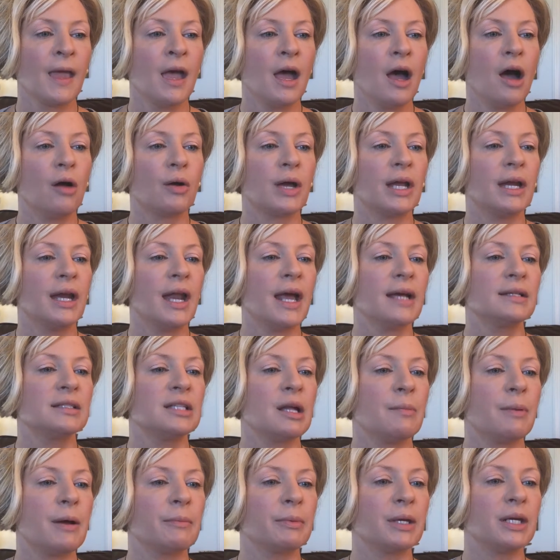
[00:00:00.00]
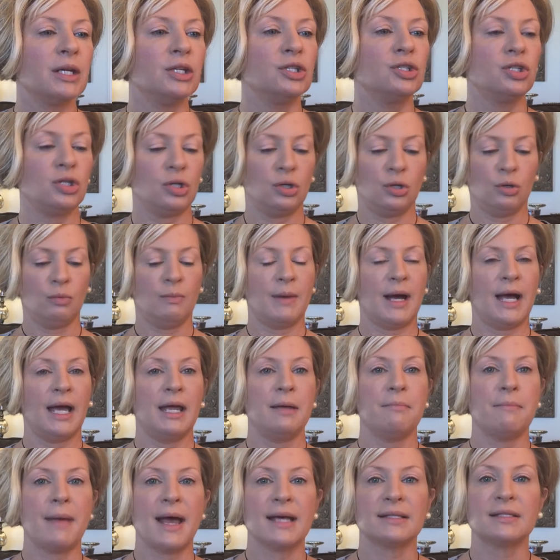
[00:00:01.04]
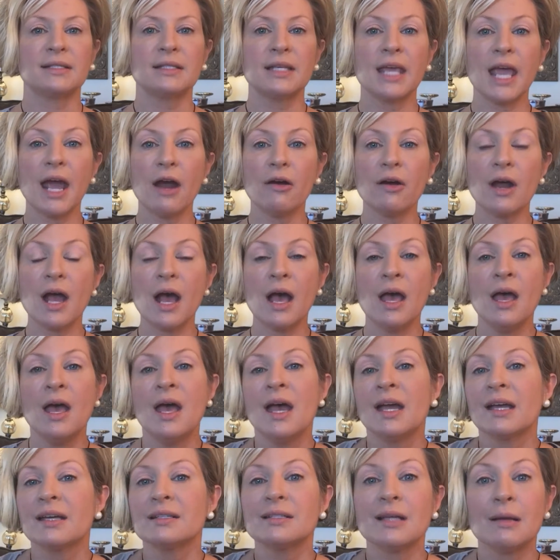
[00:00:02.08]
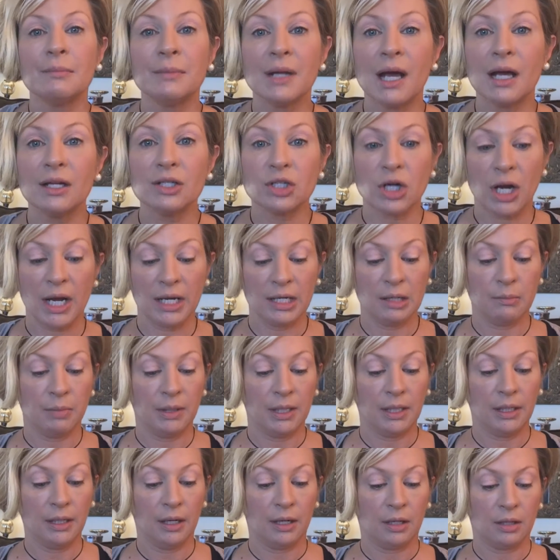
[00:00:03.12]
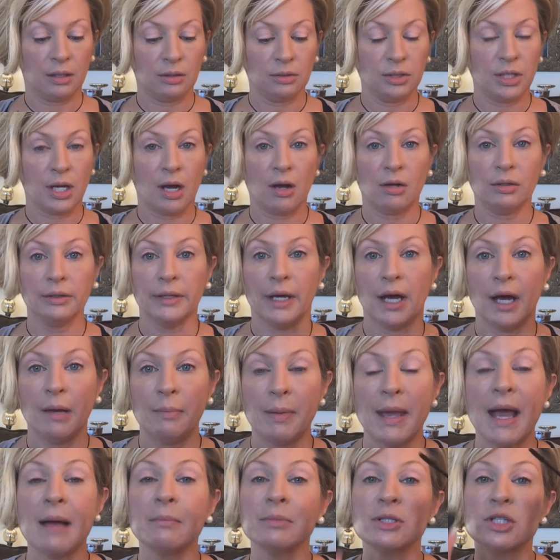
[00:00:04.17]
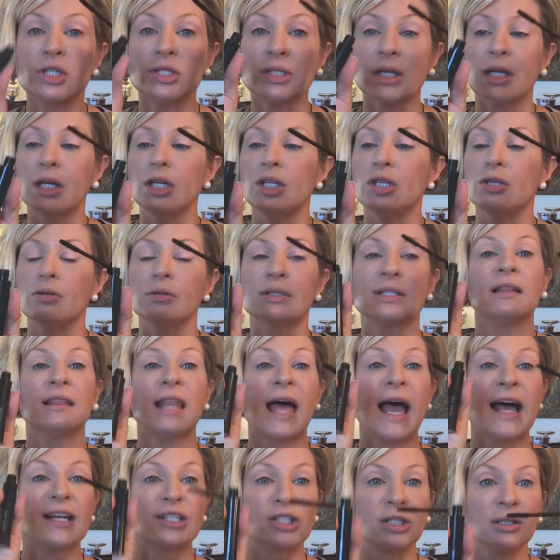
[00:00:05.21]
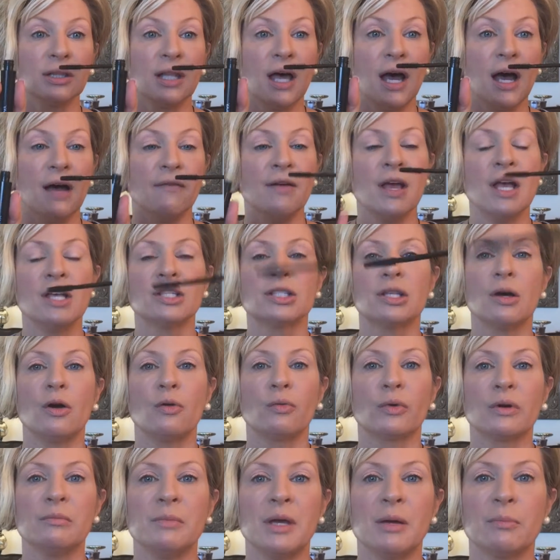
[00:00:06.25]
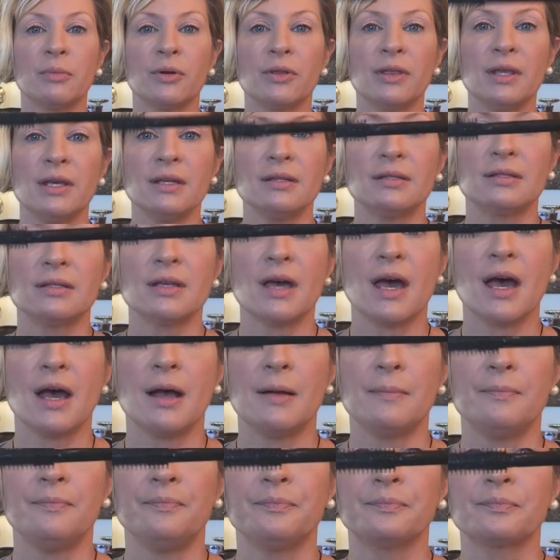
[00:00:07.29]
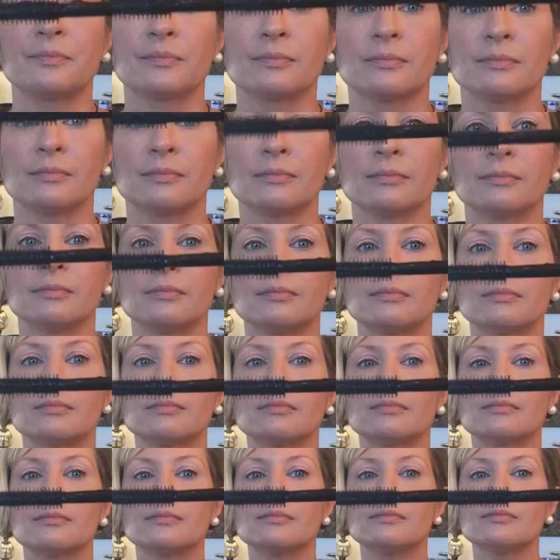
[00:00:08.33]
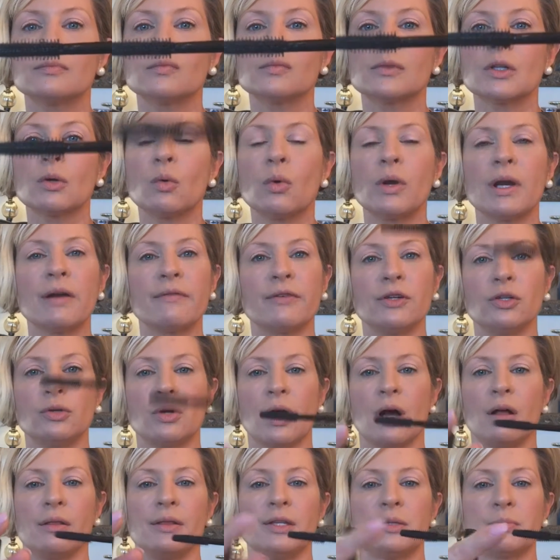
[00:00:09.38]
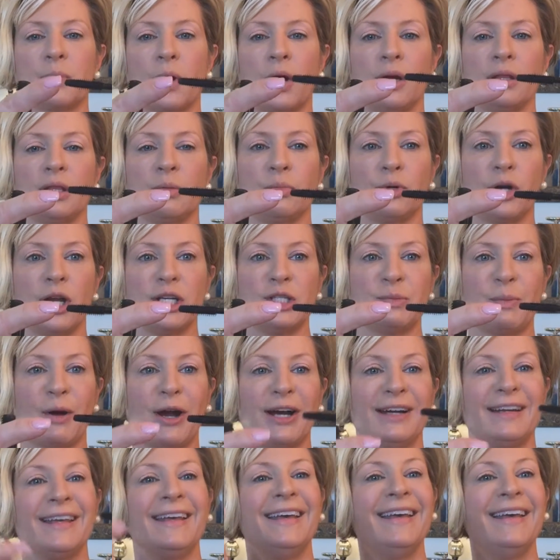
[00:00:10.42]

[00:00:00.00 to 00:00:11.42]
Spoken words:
Okay, next up I'm going to do my mascara because I'm not trying to be all dolled up. I'm just going to use Lash Love. So remember this, whatever you call this part, the brush part.